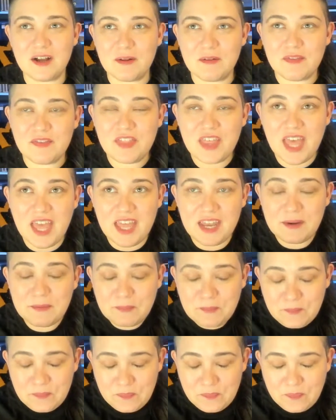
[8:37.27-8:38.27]
then
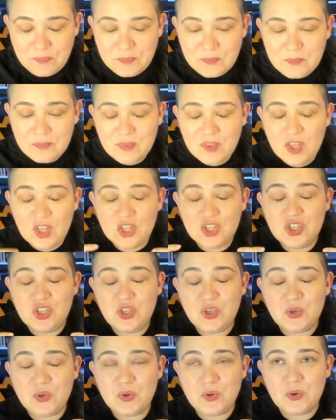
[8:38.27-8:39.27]

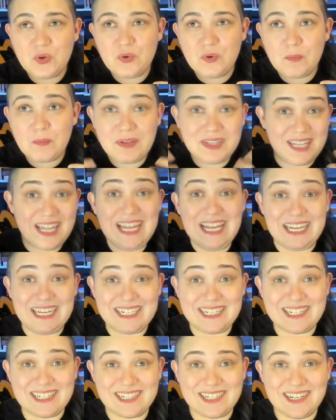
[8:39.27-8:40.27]
you play
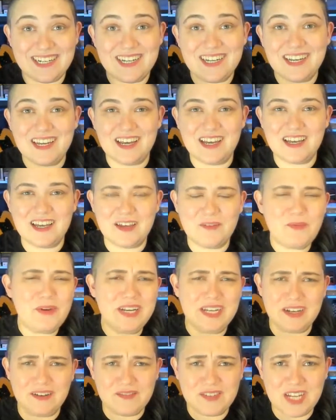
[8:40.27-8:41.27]
it. We
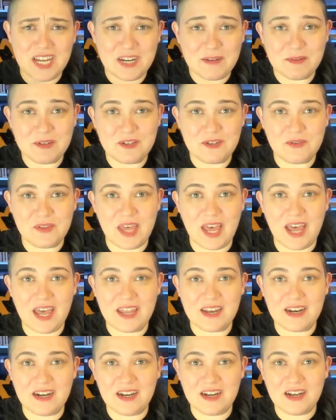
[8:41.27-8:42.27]
didn't have time to do
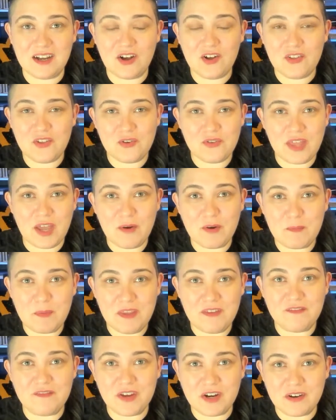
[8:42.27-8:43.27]
that, although that would
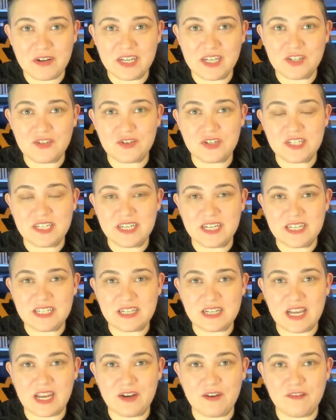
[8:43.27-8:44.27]
be very interesting as a
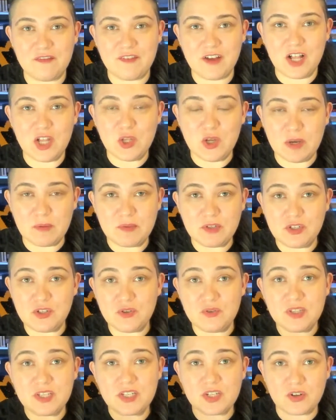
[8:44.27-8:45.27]
kind of follow up to
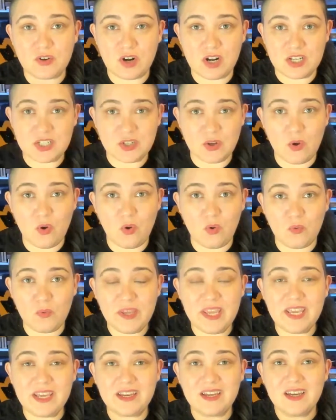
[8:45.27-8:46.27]
do this across a whole
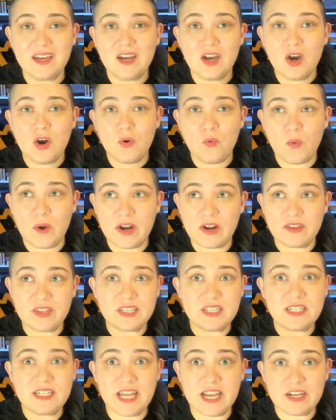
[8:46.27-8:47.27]
week where the
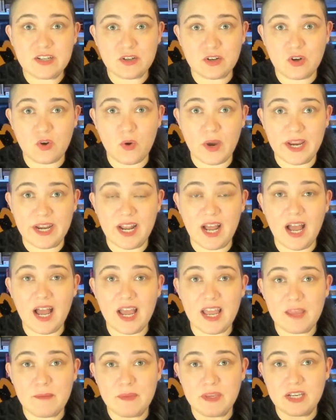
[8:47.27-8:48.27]
stakes are quite
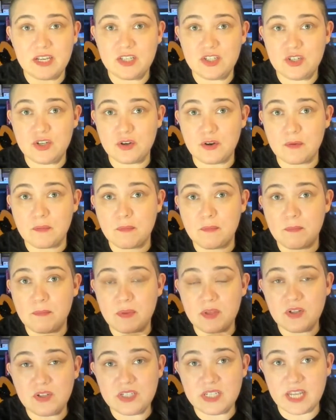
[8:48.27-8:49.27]
high because you're
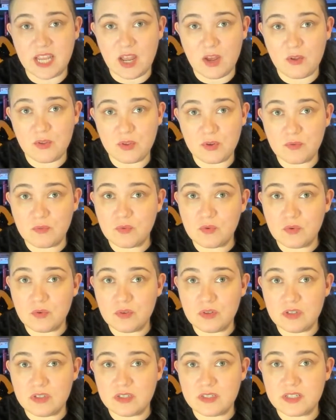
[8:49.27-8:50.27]
building out the
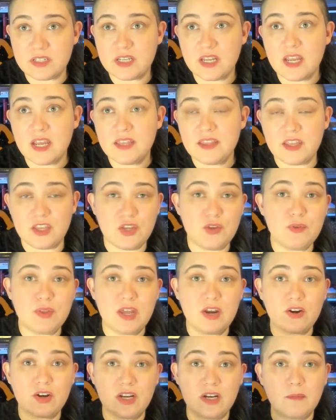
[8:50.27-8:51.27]
rules that you
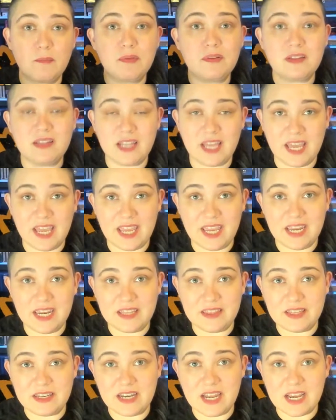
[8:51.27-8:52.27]
then are going to play
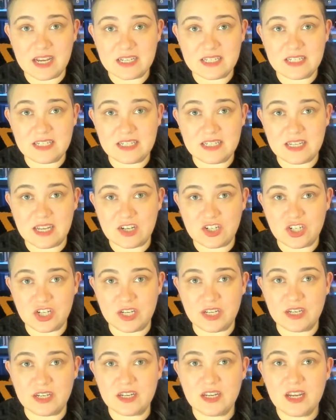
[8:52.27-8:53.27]
in the next
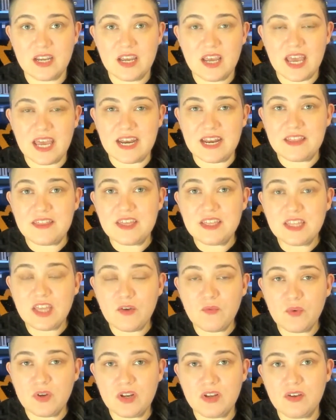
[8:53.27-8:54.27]
session. And I think
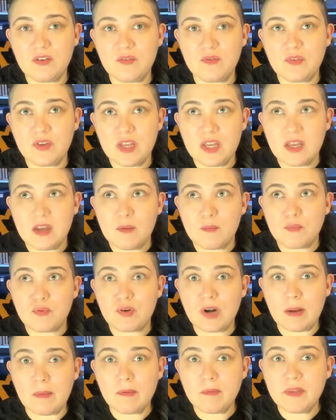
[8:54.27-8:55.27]
that would have
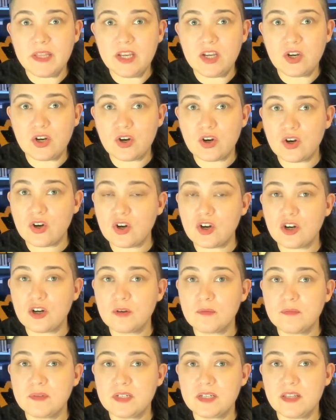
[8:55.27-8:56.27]
probably
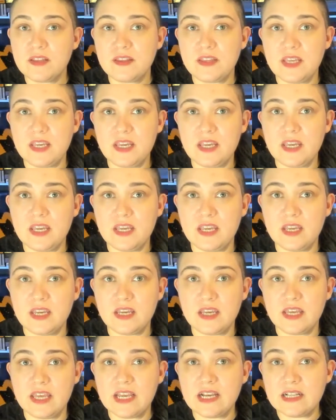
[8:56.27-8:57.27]
curbed the
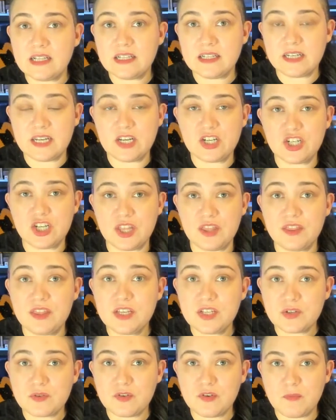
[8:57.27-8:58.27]
inclination
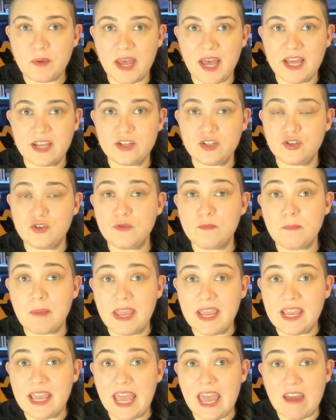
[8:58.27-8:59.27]
this group had to
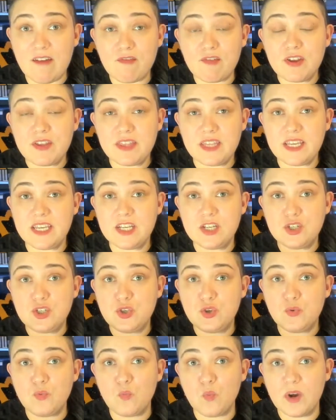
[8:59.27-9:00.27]
make everything
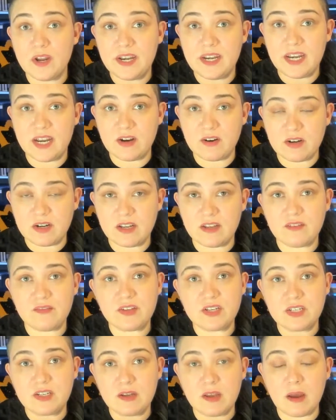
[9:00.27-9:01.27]
into one narrative
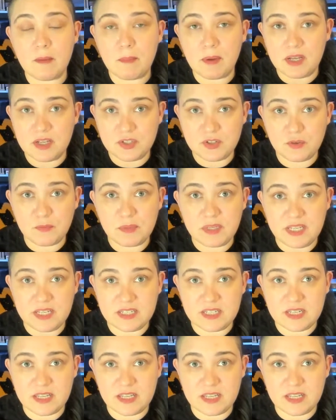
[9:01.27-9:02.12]
and a puzzle piece